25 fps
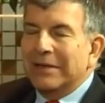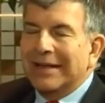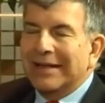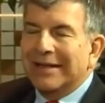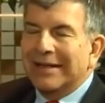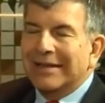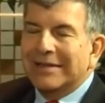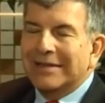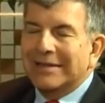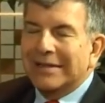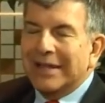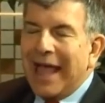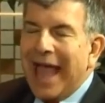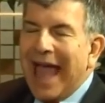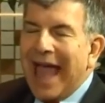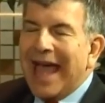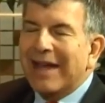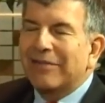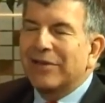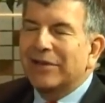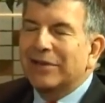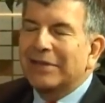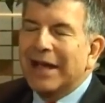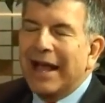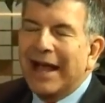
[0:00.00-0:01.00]
it's
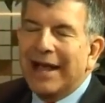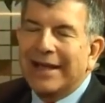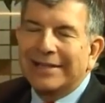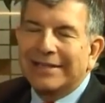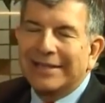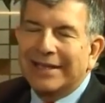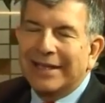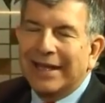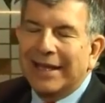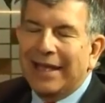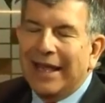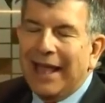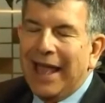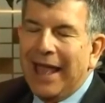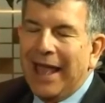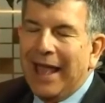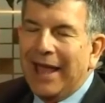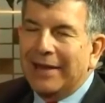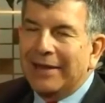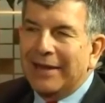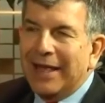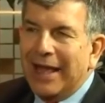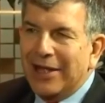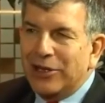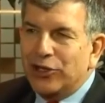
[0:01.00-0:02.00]
advertising
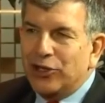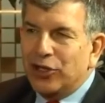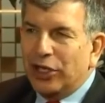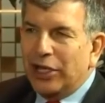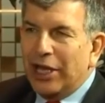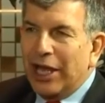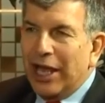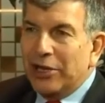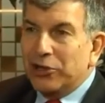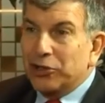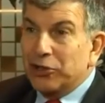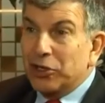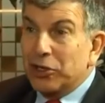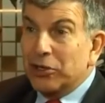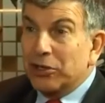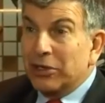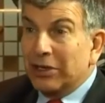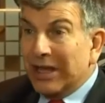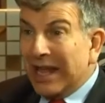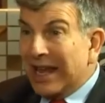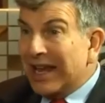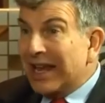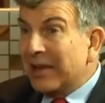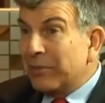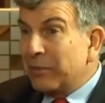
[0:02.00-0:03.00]
and education,
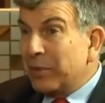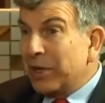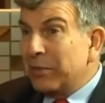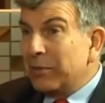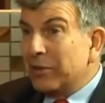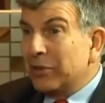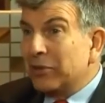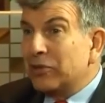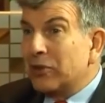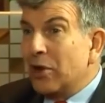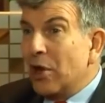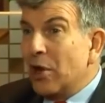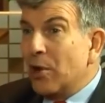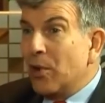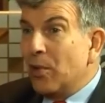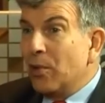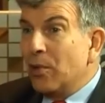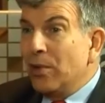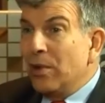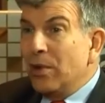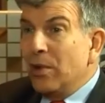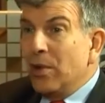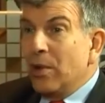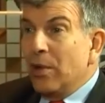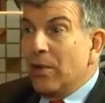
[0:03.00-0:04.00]
letting people
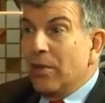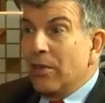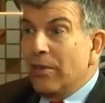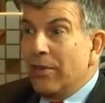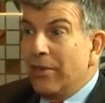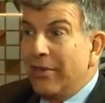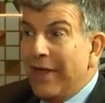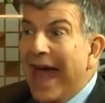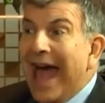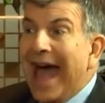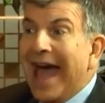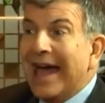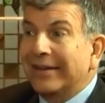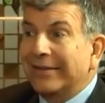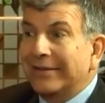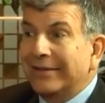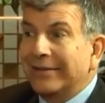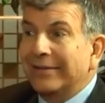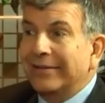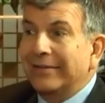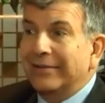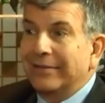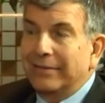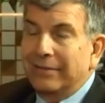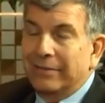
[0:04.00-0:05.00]
know that
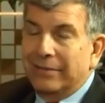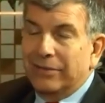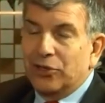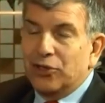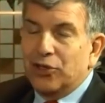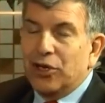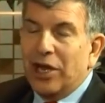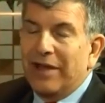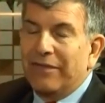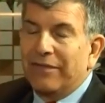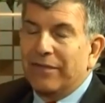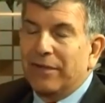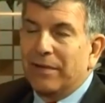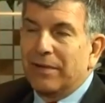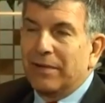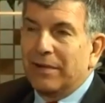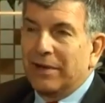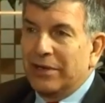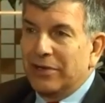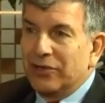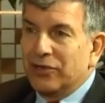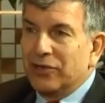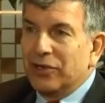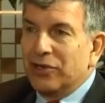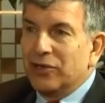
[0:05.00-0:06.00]
Schaeffer
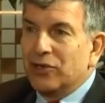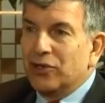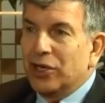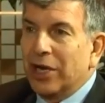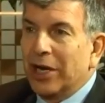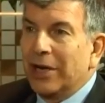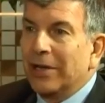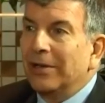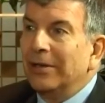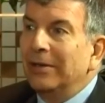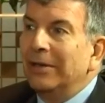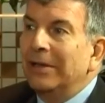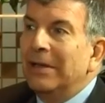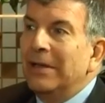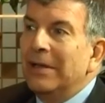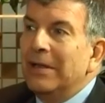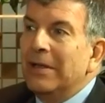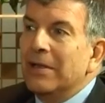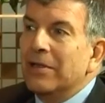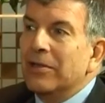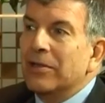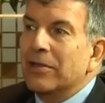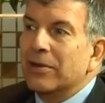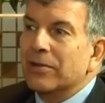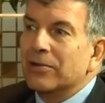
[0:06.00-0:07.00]
is in jail.
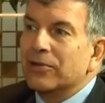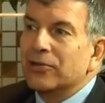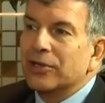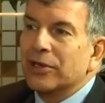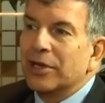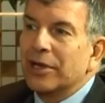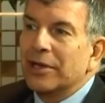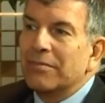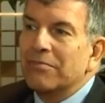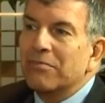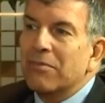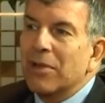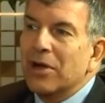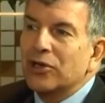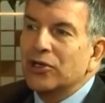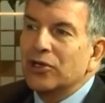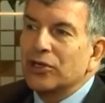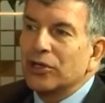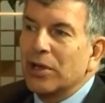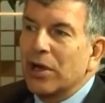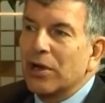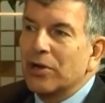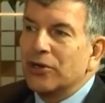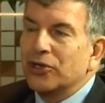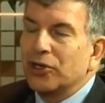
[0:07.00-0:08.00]
There's a
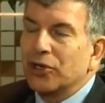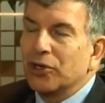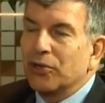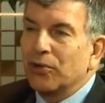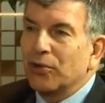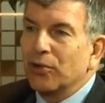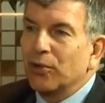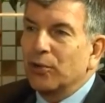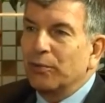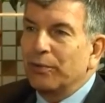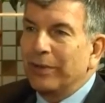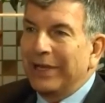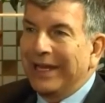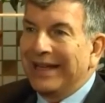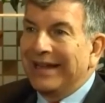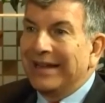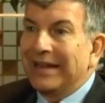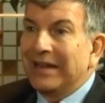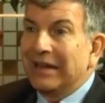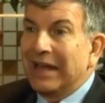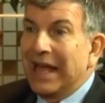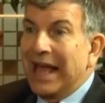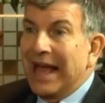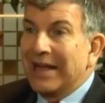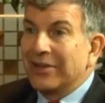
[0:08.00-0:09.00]
much larger group in
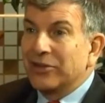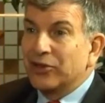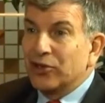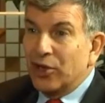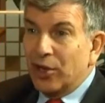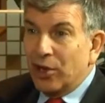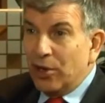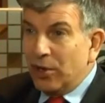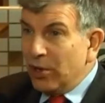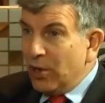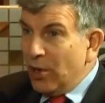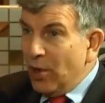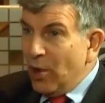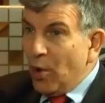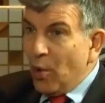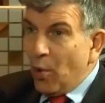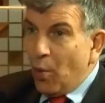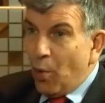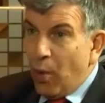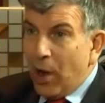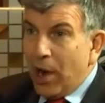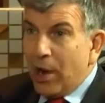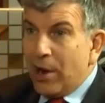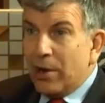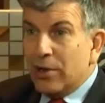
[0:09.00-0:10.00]
Alaska
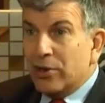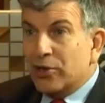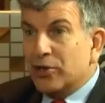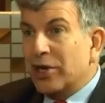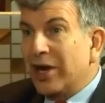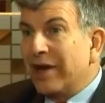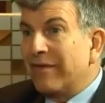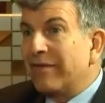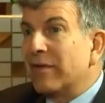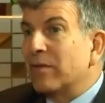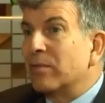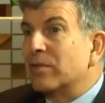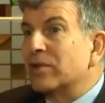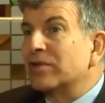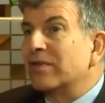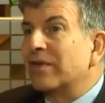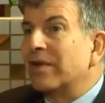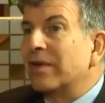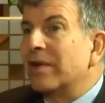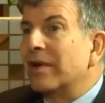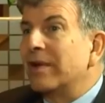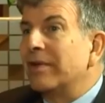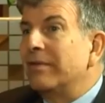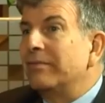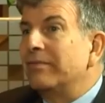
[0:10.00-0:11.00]
where Schaeffer was
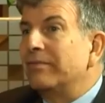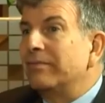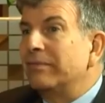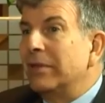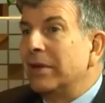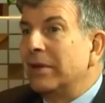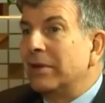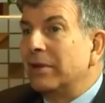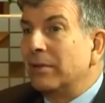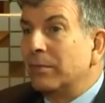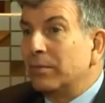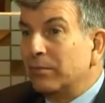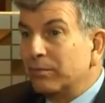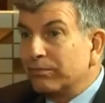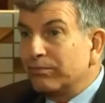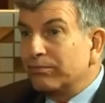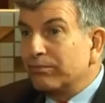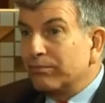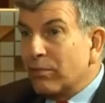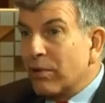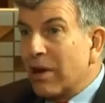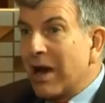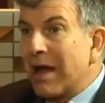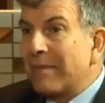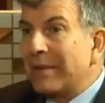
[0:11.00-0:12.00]
very, you know,
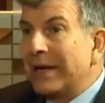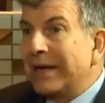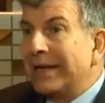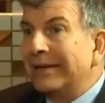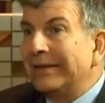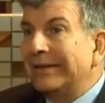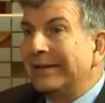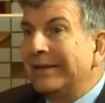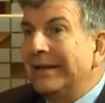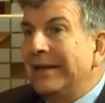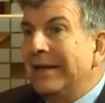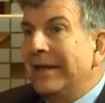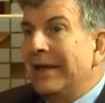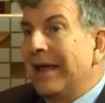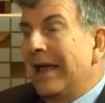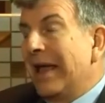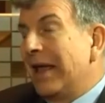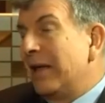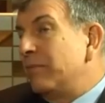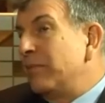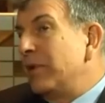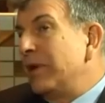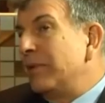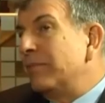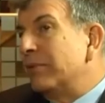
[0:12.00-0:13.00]
prominent
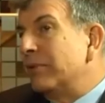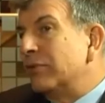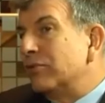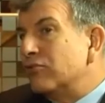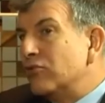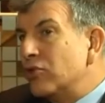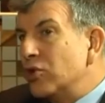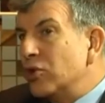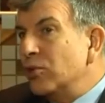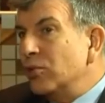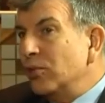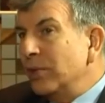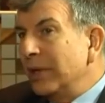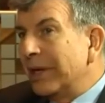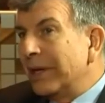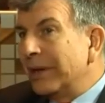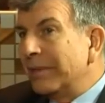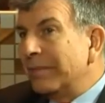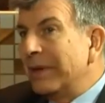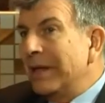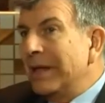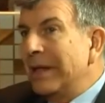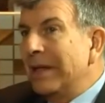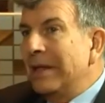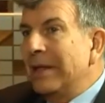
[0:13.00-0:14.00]
and people knew
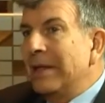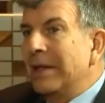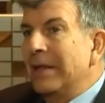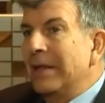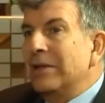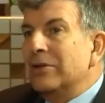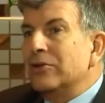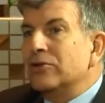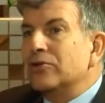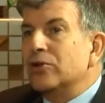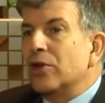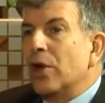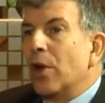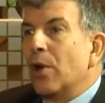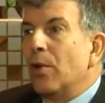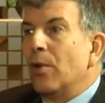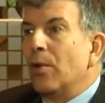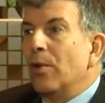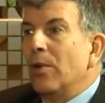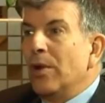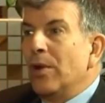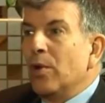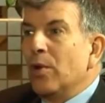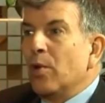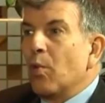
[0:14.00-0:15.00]
him.
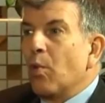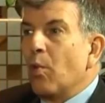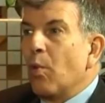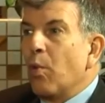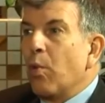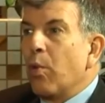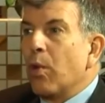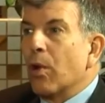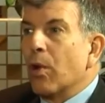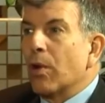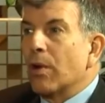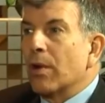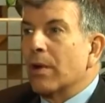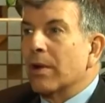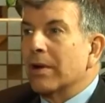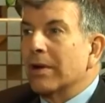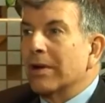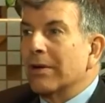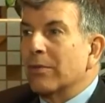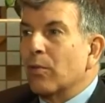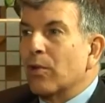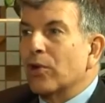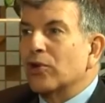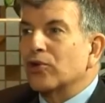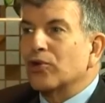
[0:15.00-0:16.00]
So we're,
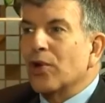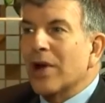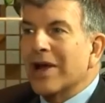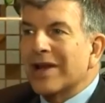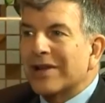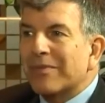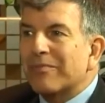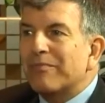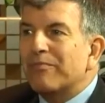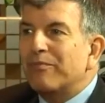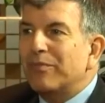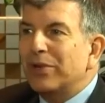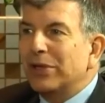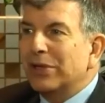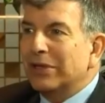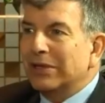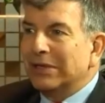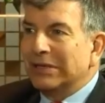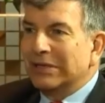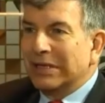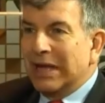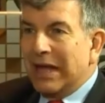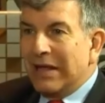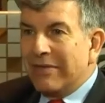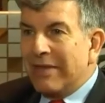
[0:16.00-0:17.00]
we're trying to
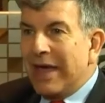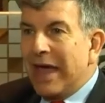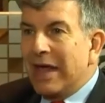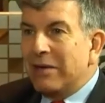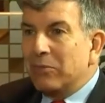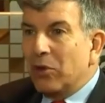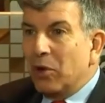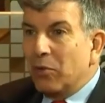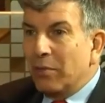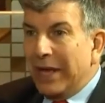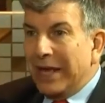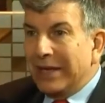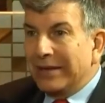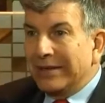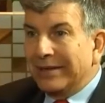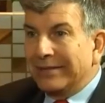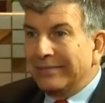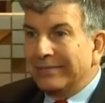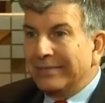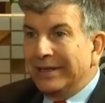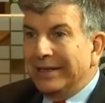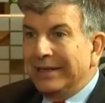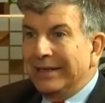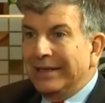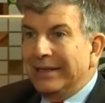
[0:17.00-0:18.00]
build on that momentum.